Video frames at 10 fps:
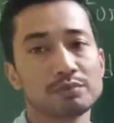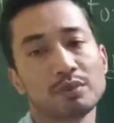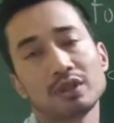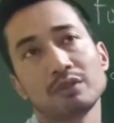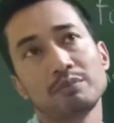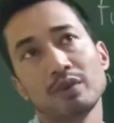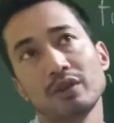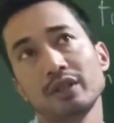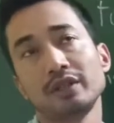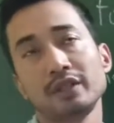plot a
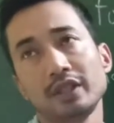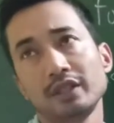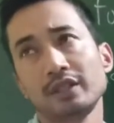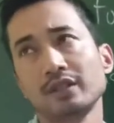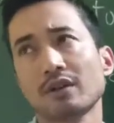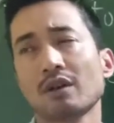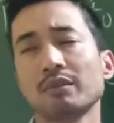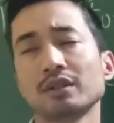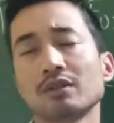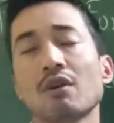point in the
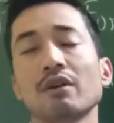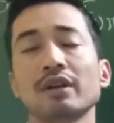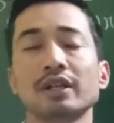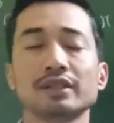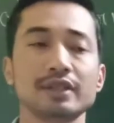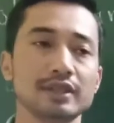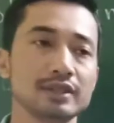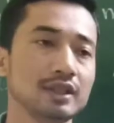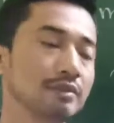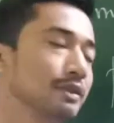normal coordinate
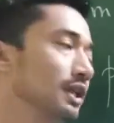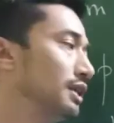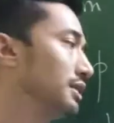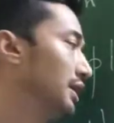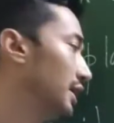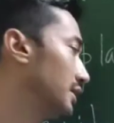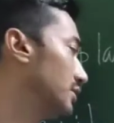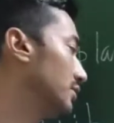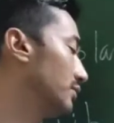system, that is x.